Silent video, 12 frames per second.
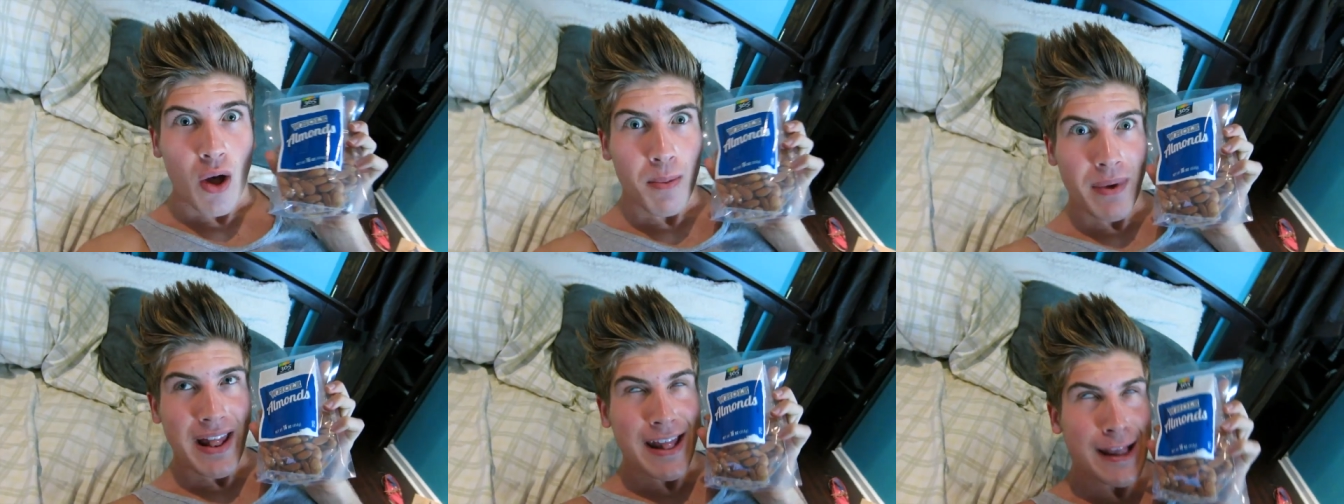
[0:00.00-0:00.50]

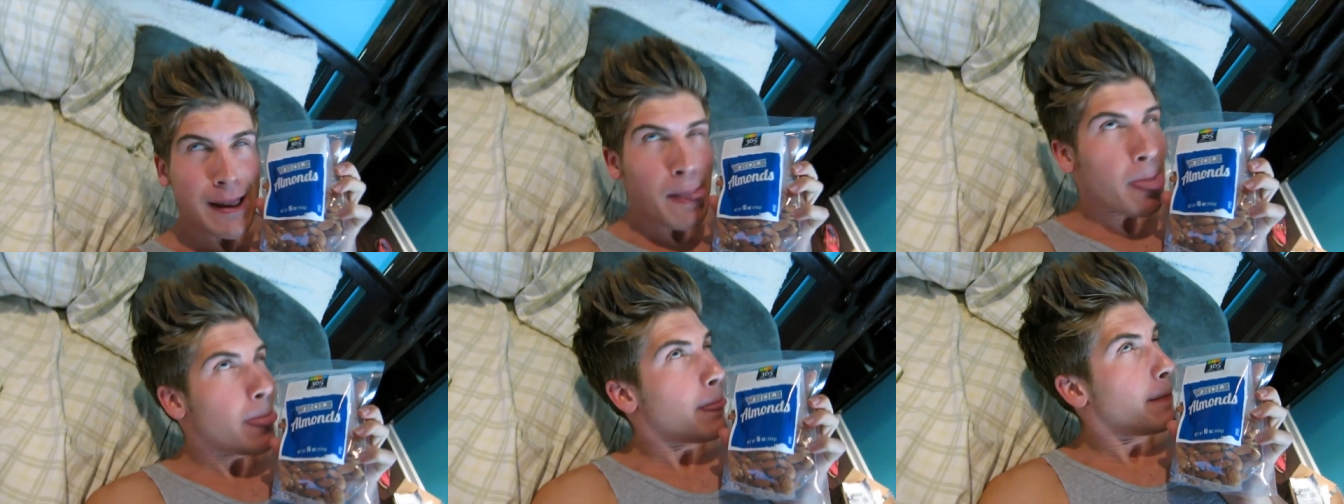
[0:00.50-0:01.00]
almonds.
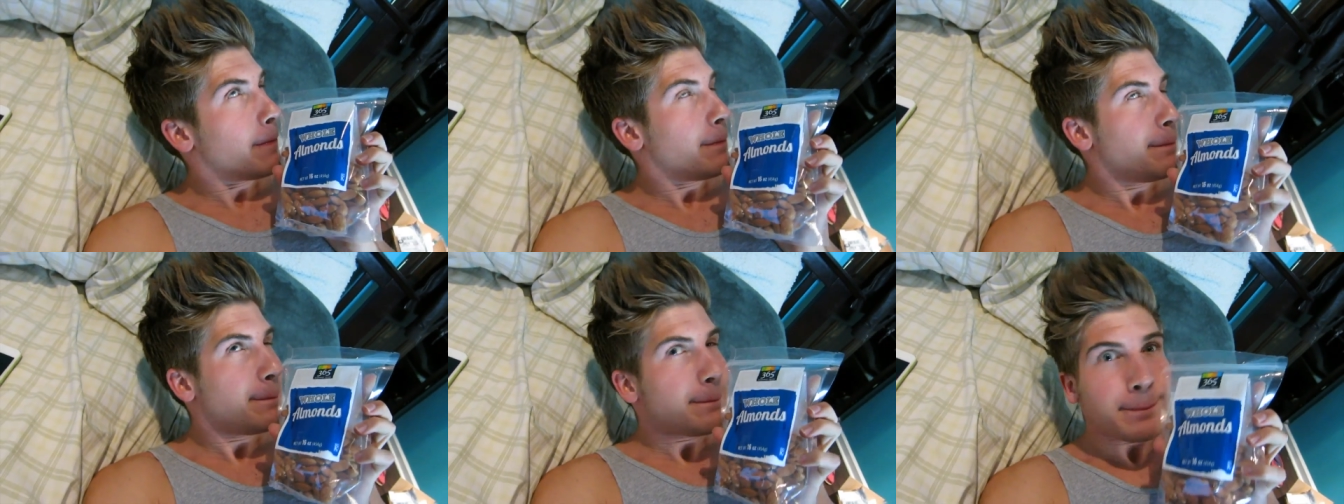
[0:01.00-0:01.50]

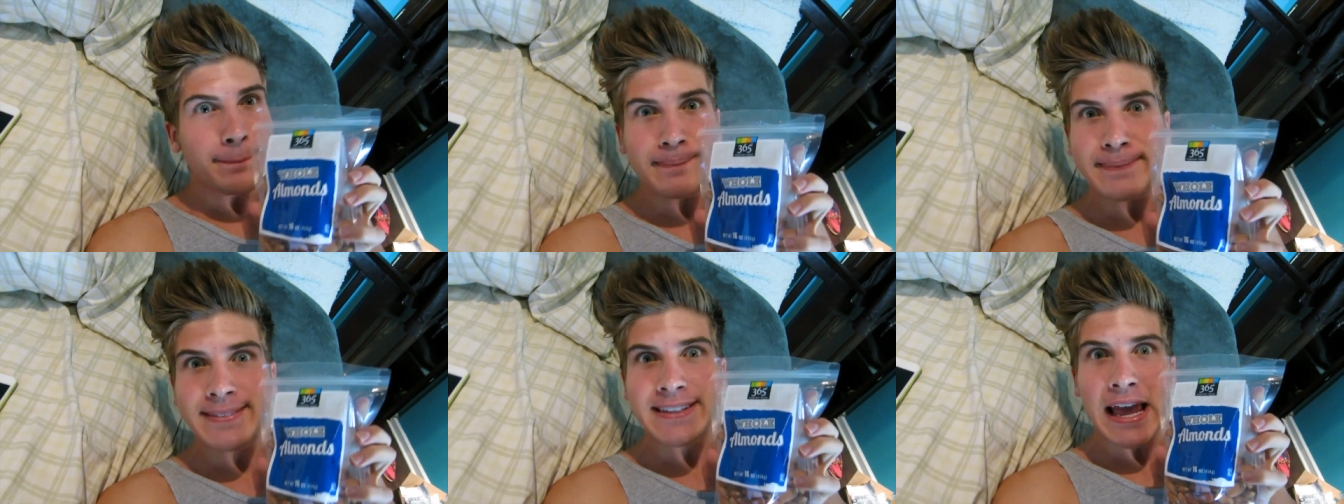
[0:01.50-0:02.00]

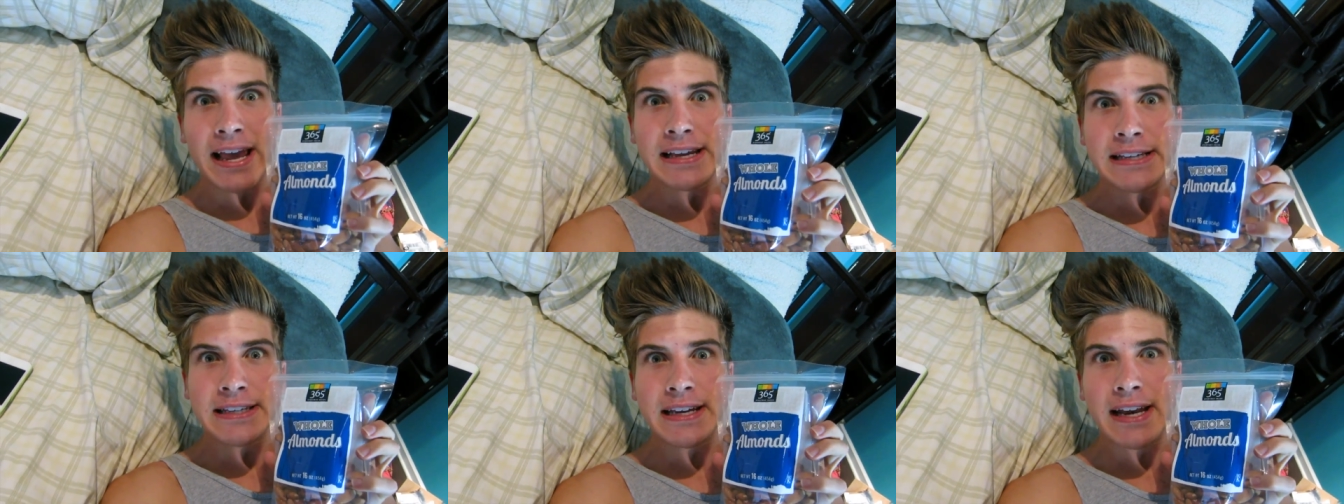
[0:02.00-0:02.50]
Mmm,
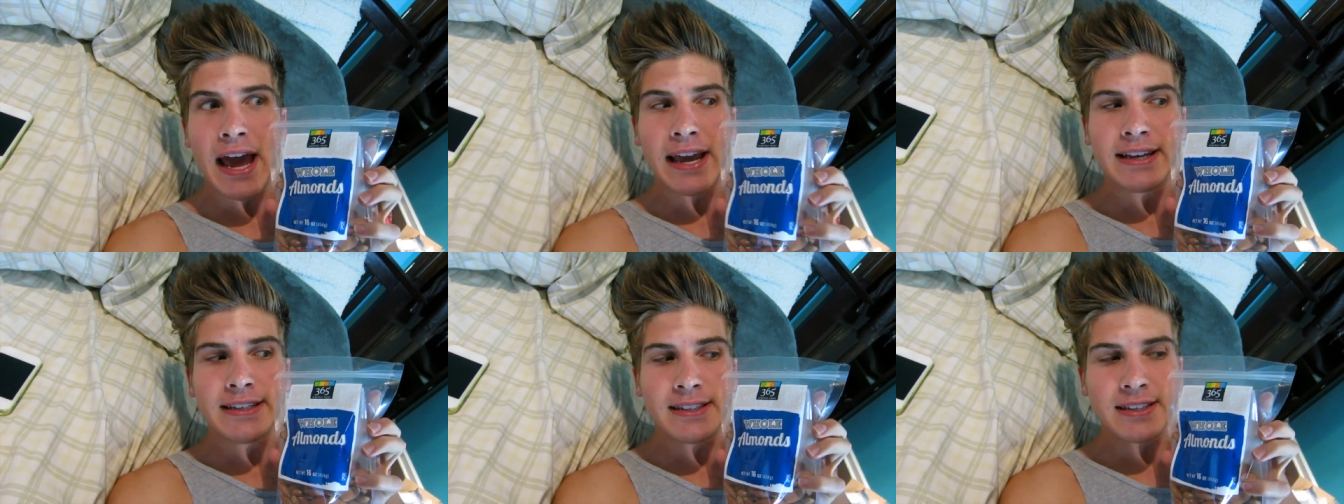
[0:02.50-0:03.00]
tasty,
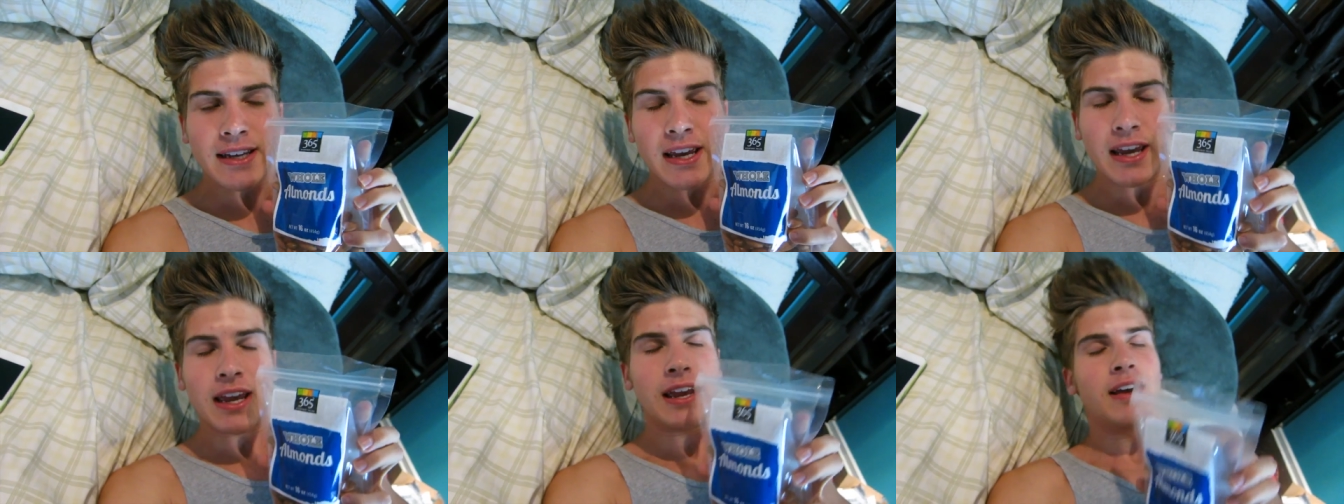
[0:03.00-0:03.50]

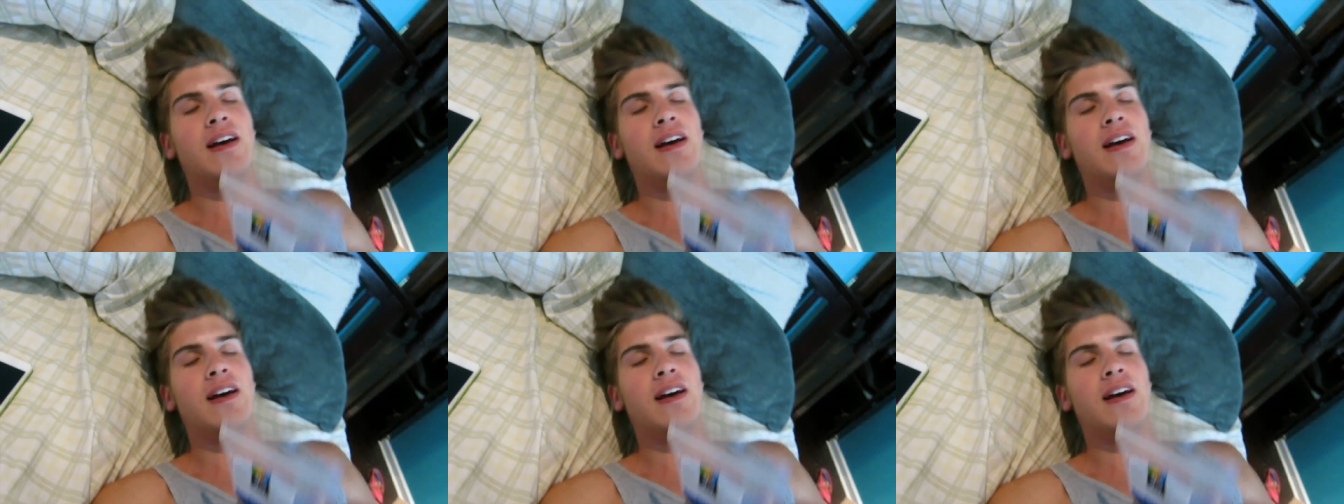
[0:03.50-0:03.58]
tasty.